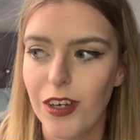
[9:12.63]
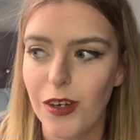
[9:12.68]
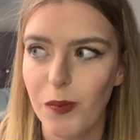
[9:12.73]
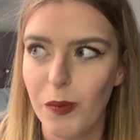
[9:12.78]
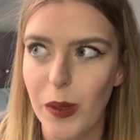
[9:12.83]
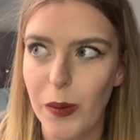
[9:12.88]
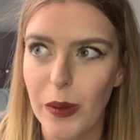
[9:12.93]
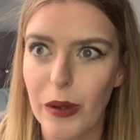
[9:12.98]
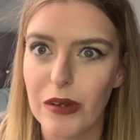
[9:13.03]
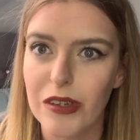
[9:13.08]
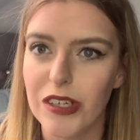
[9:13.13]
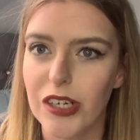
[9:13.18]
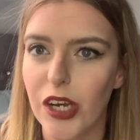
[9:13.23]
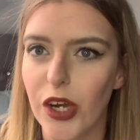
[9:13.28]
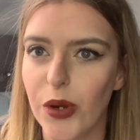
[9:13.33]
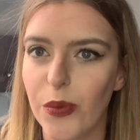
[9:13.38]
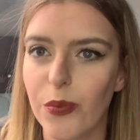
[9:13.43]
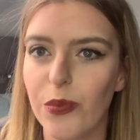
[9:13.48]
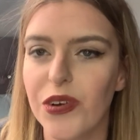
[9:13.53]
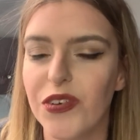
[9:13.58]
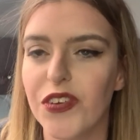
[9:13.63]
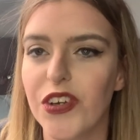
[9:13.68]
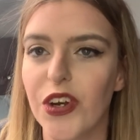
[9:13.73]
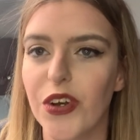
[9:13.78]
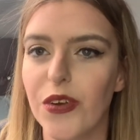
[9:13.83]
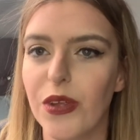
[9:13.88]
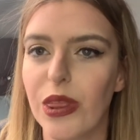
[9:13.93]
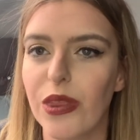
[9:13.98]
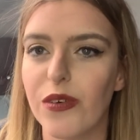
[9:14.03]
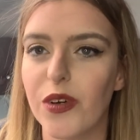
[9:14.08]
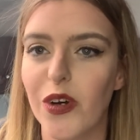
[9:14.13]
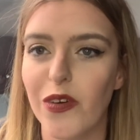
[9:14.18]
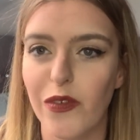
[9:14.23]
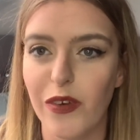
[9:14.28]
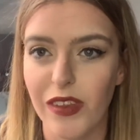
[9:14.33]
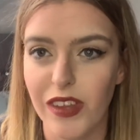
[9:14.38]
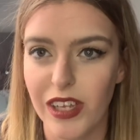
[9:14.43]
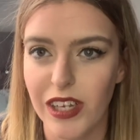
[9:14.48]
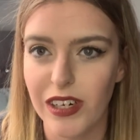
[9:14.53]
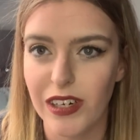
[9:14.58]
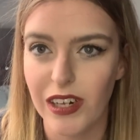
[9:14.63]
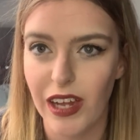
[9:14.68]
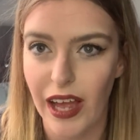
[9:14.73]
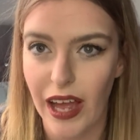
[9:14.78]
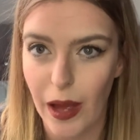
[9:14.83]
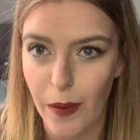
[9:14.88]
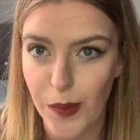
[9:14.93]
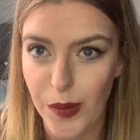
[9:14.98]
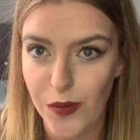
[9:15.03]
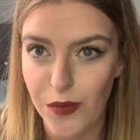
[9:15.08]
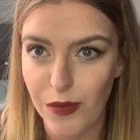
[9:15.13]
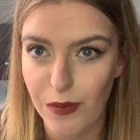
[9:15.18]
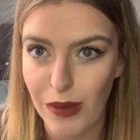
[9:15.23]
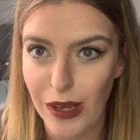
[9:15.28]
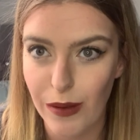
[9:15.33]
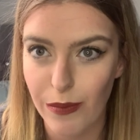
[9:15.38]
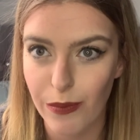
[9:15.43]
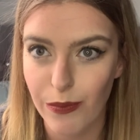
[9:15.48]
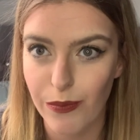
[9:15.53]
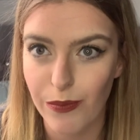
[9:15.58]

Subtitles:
be able to cope with going through everything that happened for me.